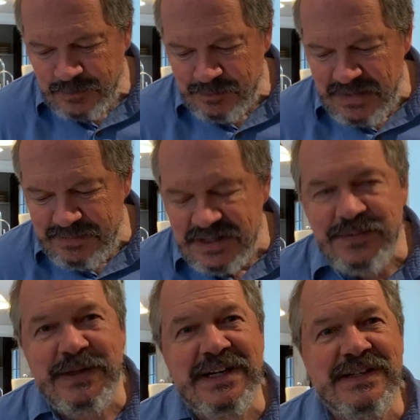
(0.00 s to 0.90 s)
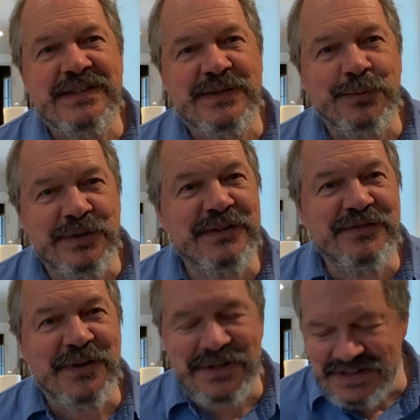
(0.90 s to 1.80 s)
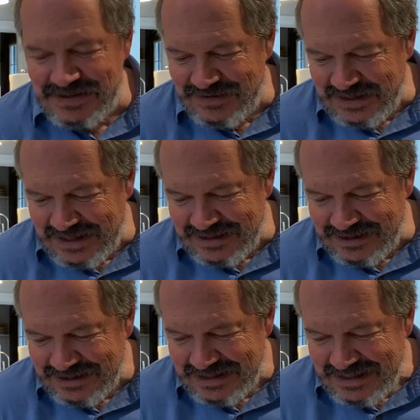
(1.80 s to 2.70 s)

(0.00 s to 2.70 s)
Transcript: Maybe it's because it's the real focus of the letter.